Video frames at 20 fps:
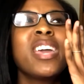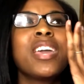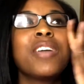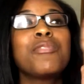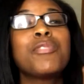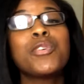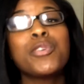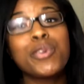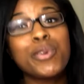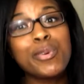If
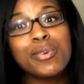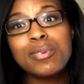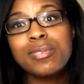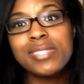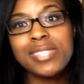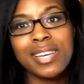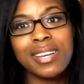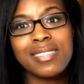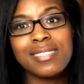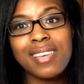you use
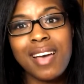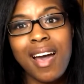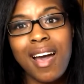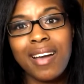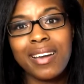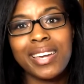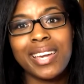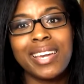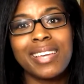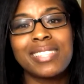
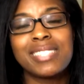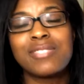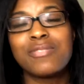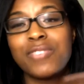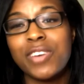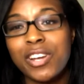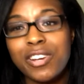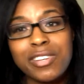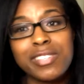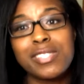TikTok, it's
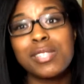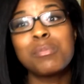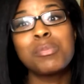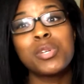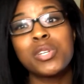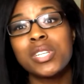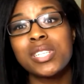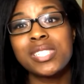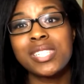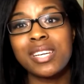very
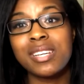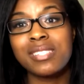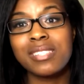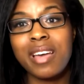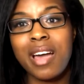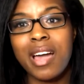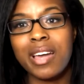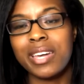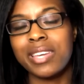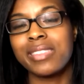similar to
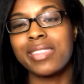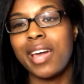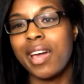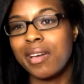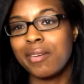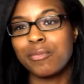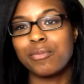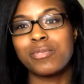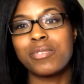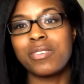TikTok, and
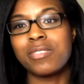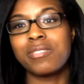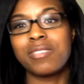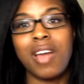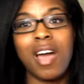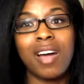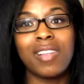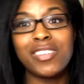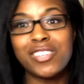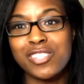that
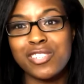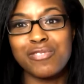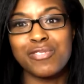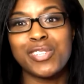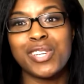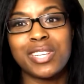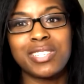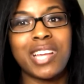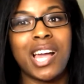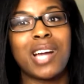knowledge of
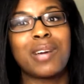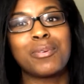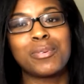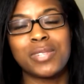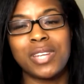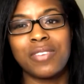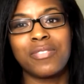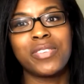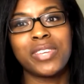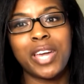TikTok will
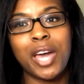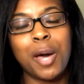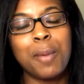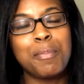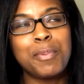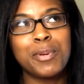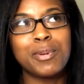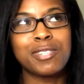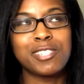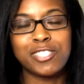definitely
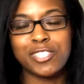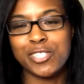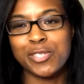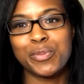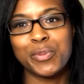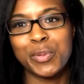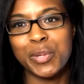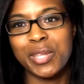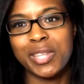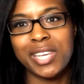help you. It's just
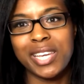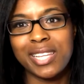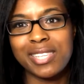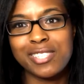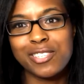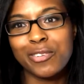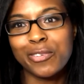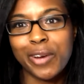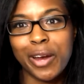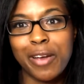really the
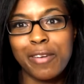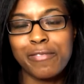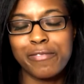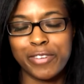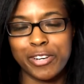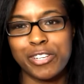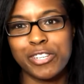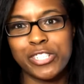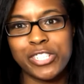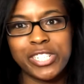Instagram
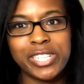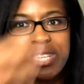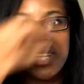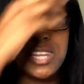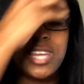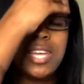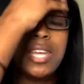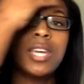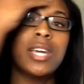version.